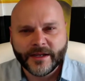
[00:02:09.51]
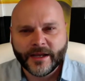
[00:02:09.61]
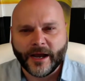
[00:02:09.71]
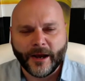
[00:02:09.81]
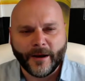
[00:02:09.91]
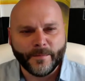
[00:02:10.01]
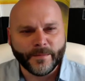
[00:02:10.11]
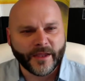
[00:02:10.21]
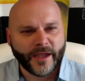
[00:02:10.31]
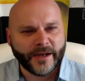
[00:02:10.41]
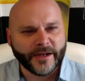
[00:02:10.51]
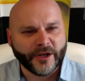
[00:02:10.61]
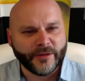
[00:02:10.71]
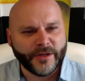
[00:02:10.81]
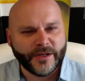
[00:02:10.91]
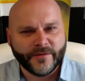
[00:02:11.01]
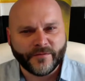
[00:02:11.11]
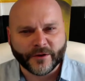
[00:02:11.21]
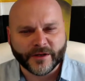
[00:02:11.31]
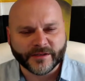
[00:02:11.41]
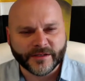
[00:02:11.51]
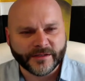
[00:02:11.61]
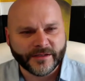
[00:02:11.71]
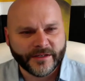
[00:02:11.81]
And it could be, for instance,